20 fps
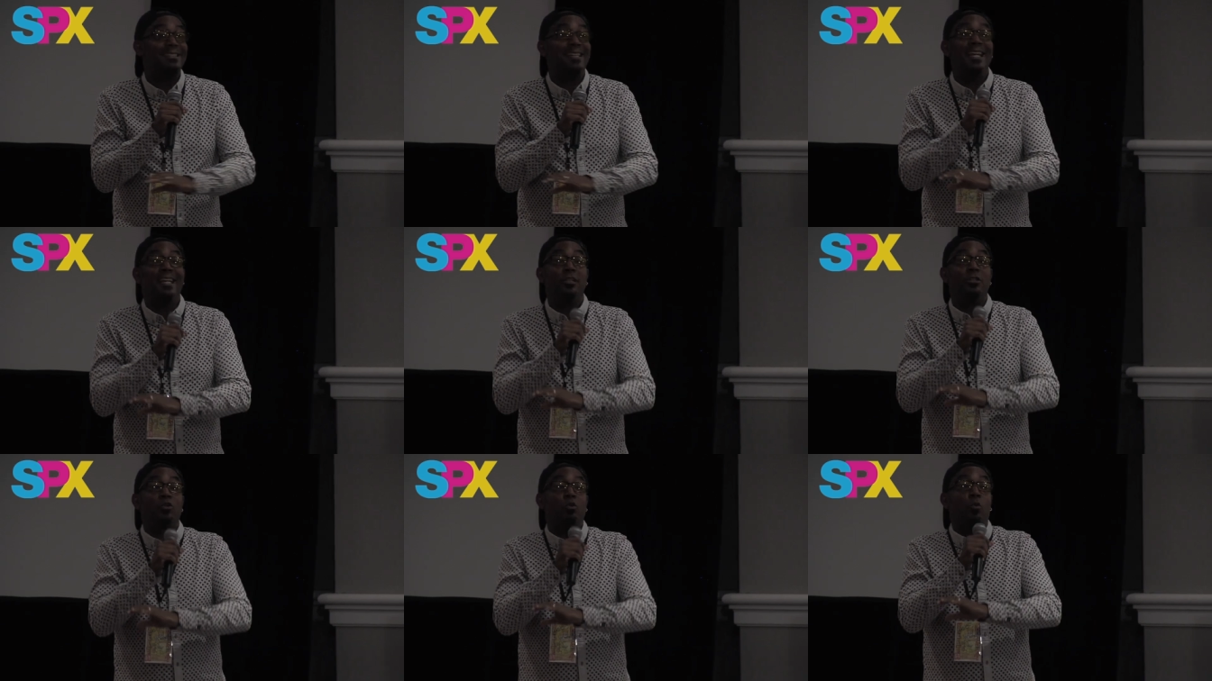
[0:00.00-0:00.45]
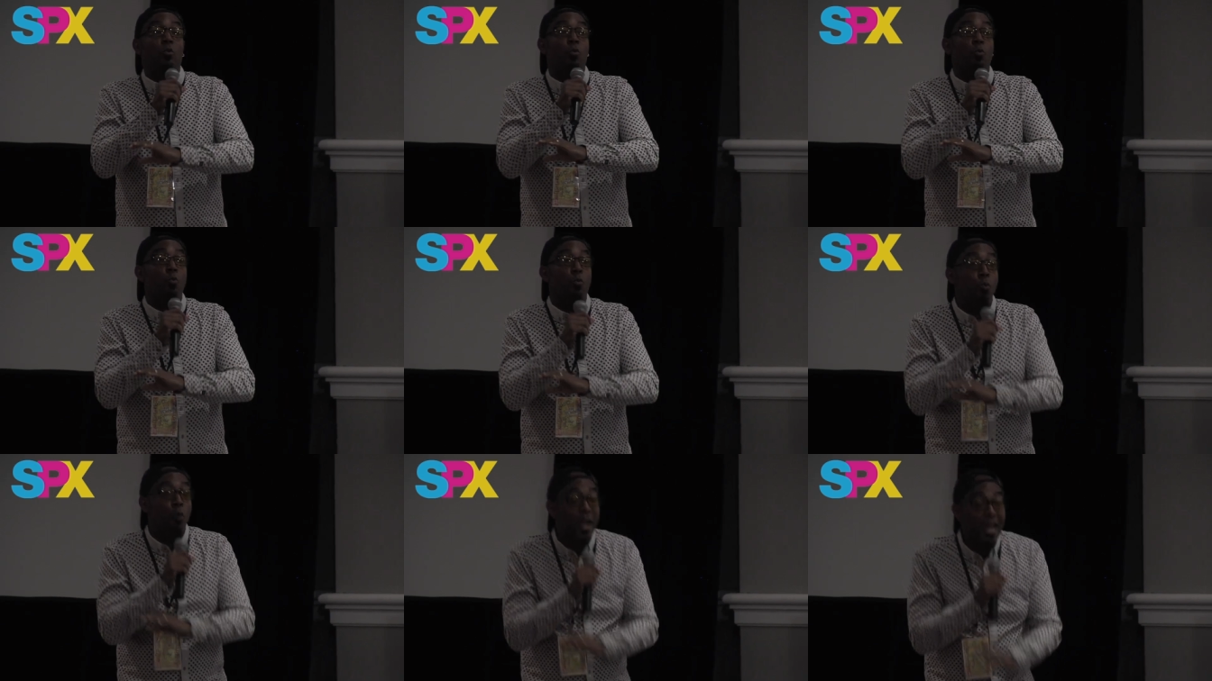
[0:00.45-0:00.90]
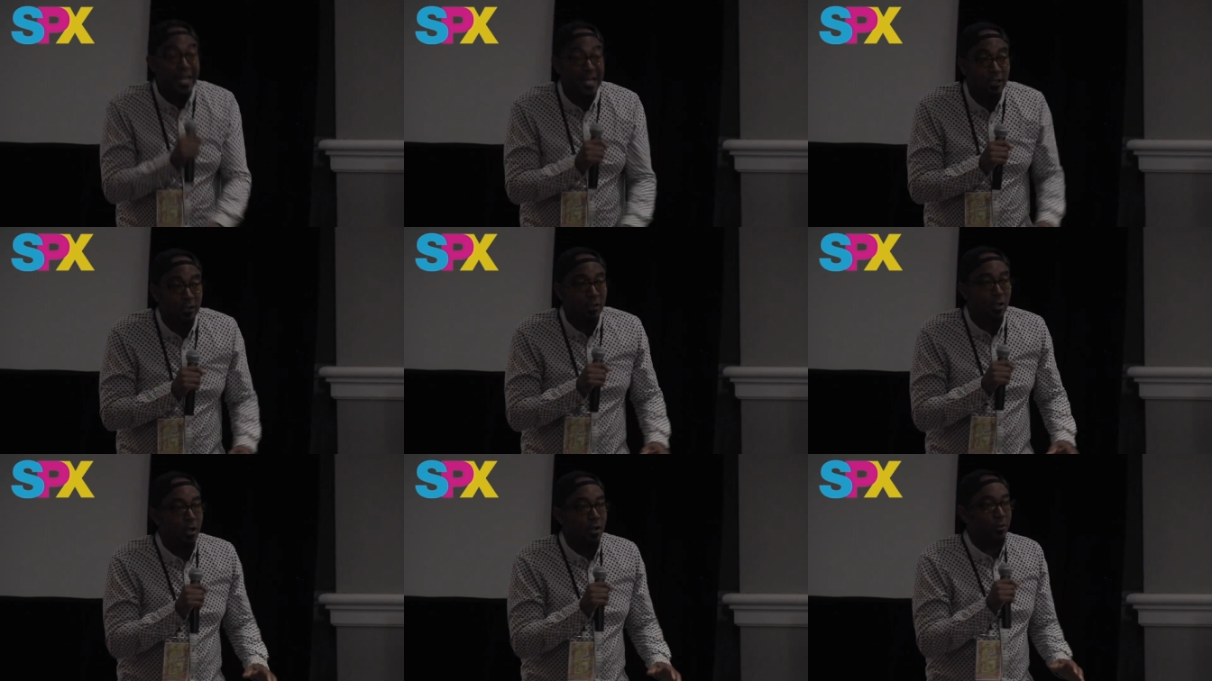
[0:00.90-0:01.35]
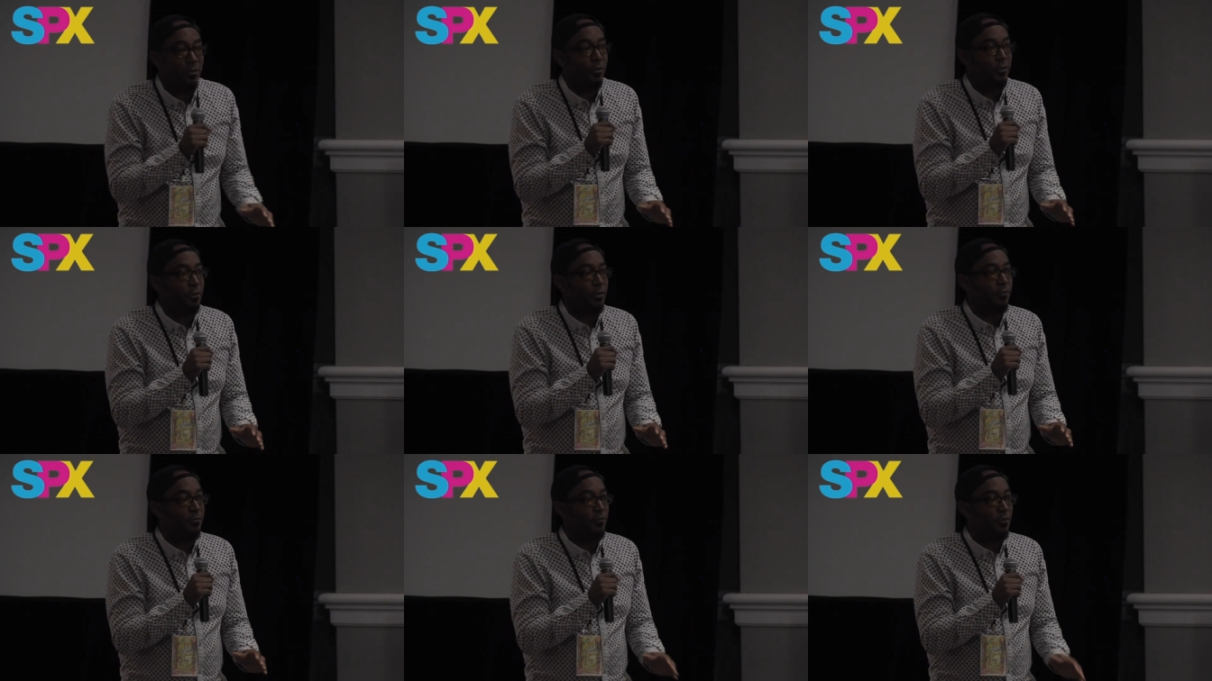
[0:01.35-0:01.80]
takes way
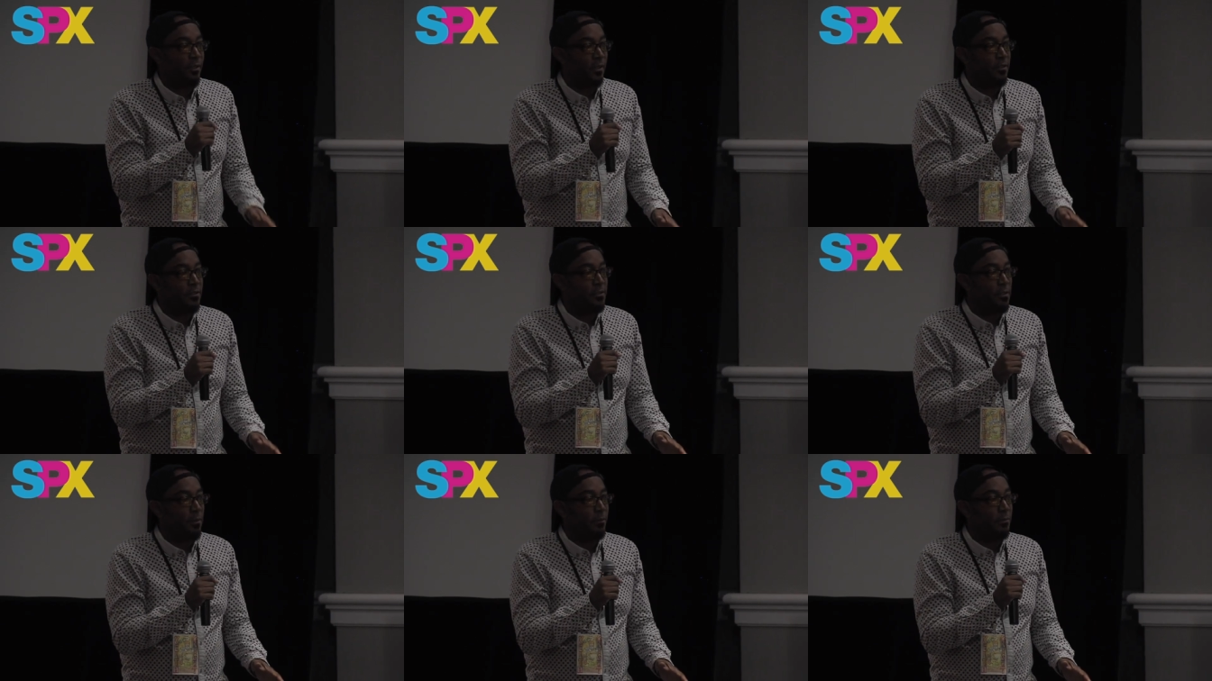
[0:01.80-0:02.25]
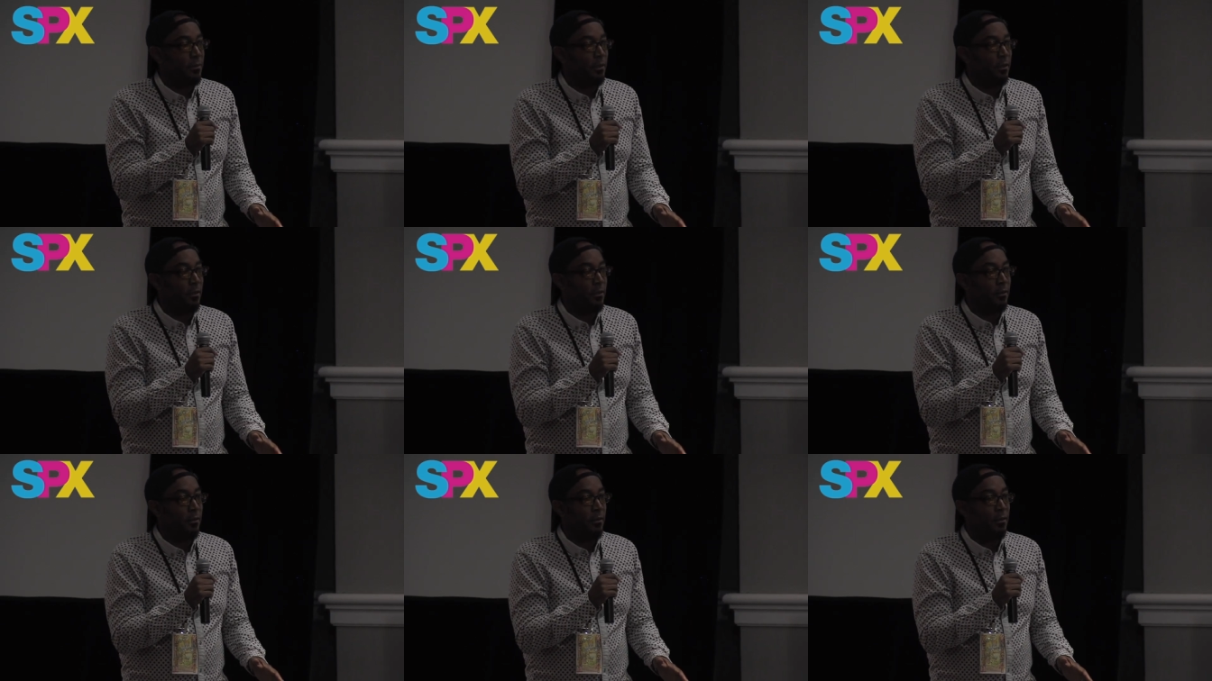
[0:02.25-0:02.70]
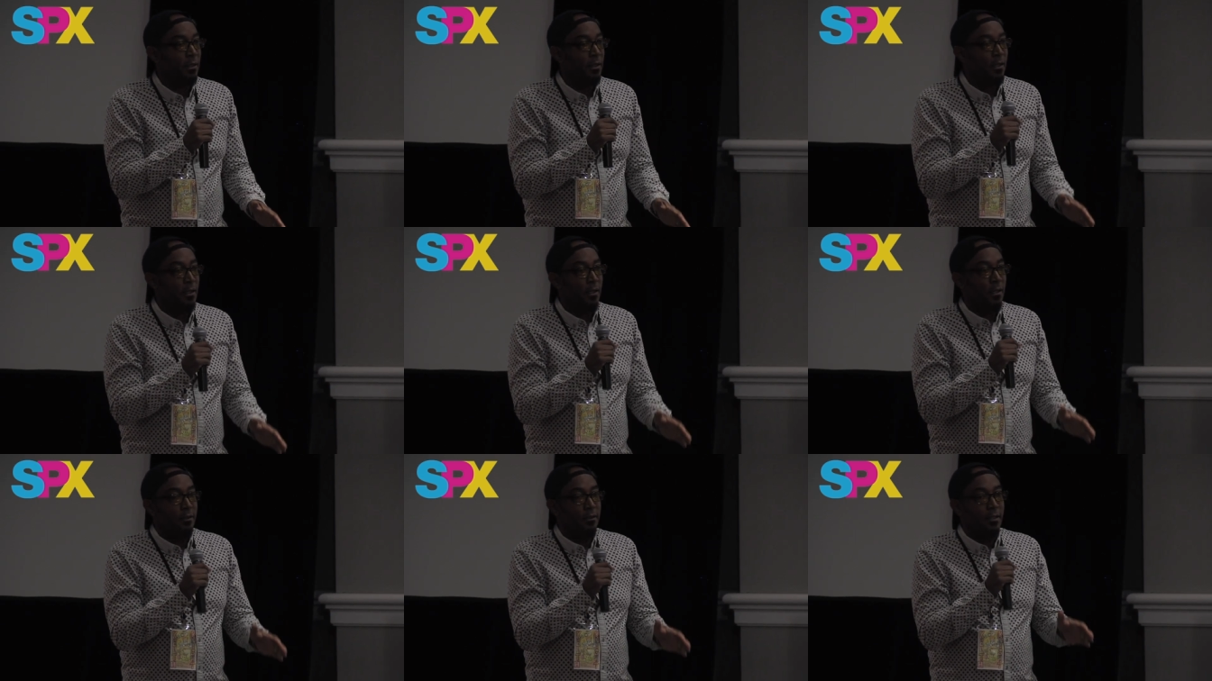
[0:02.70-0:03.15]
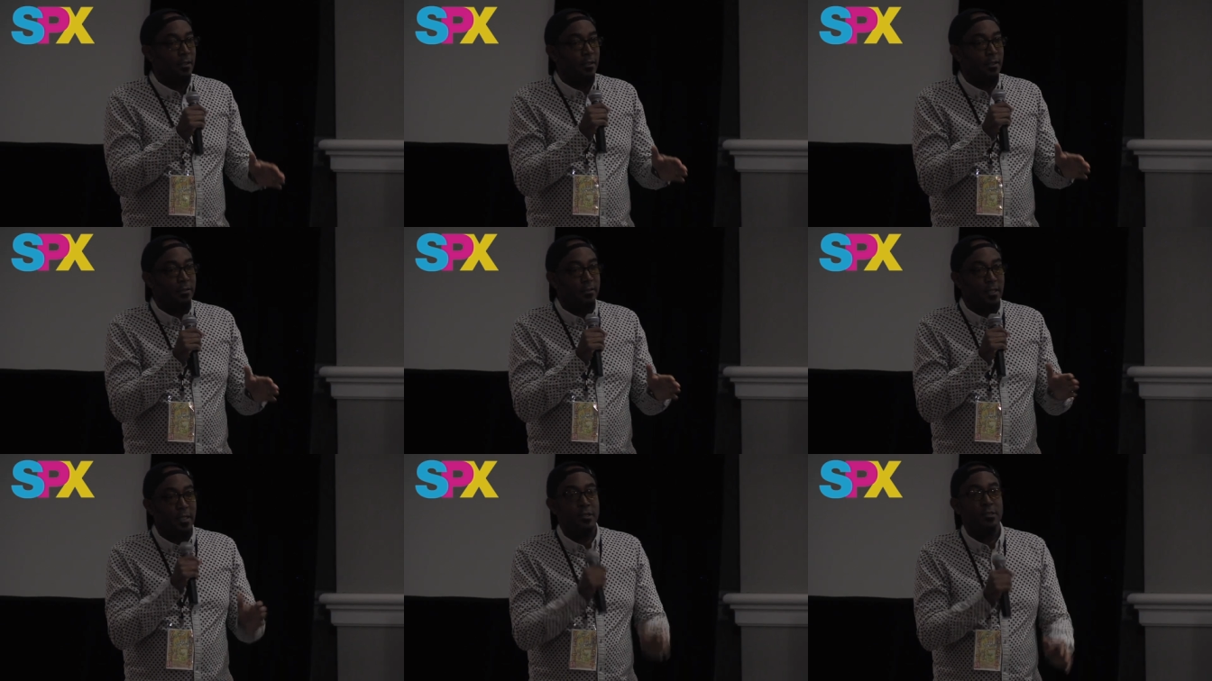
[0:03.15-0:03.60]
longer to fix something than
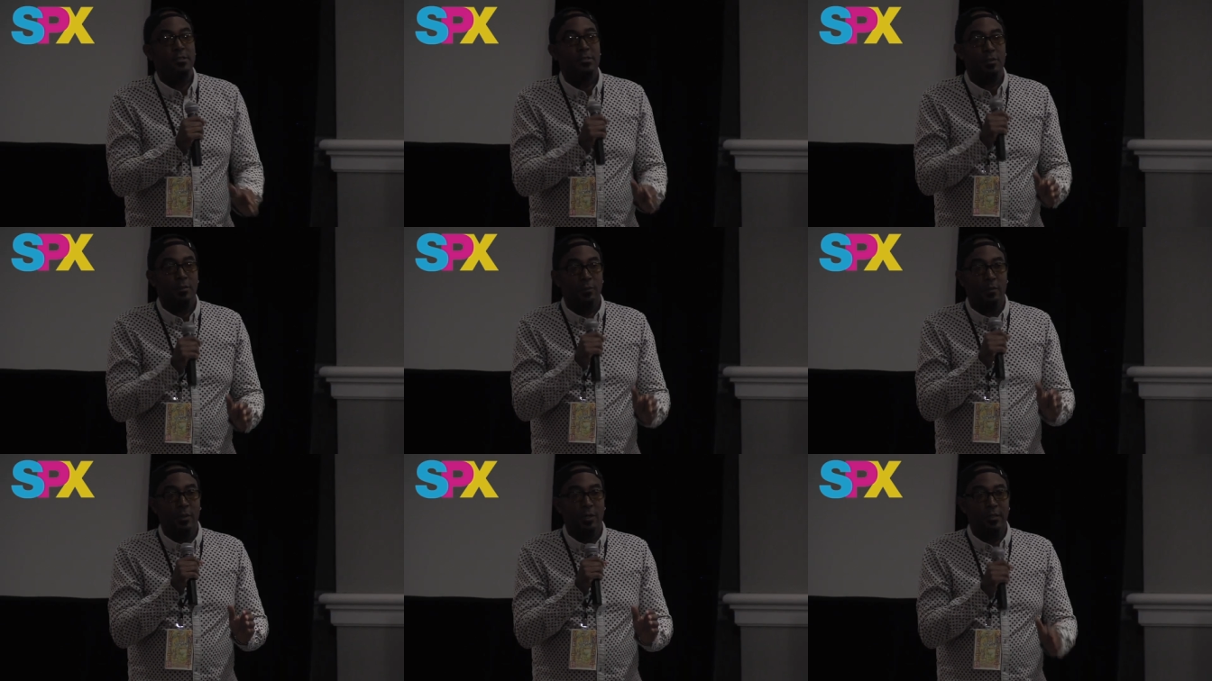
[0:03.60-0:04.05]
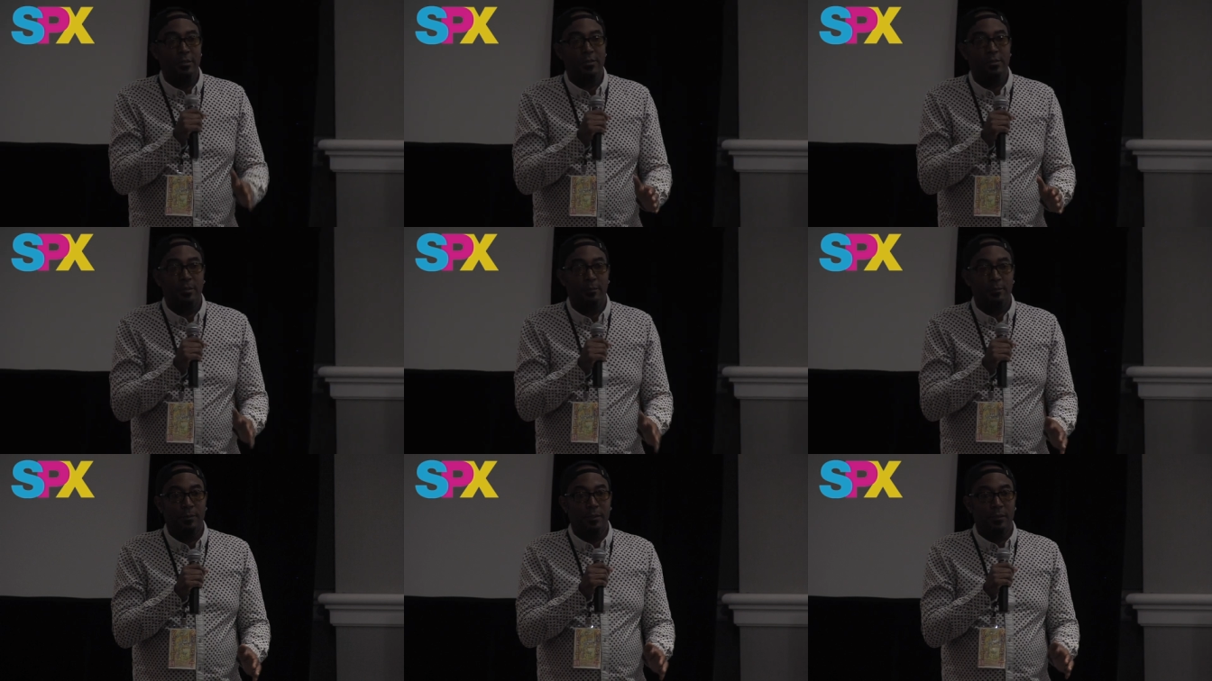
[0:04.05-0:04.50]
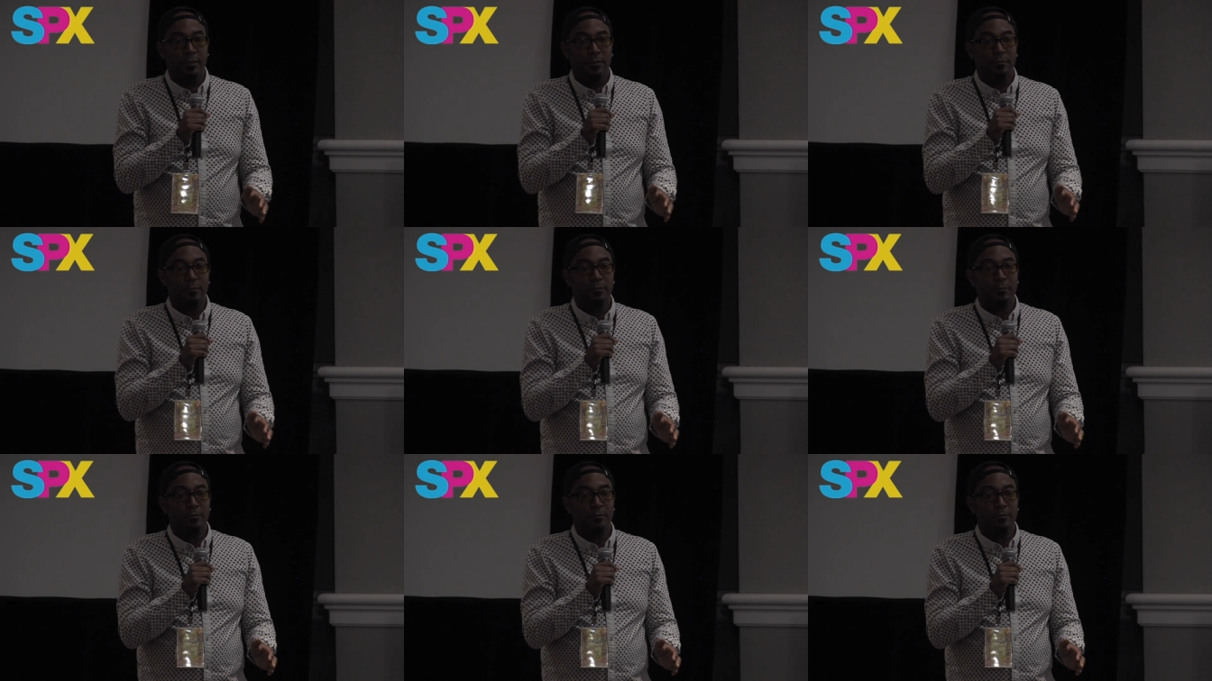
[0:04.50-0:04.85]
it does to break something.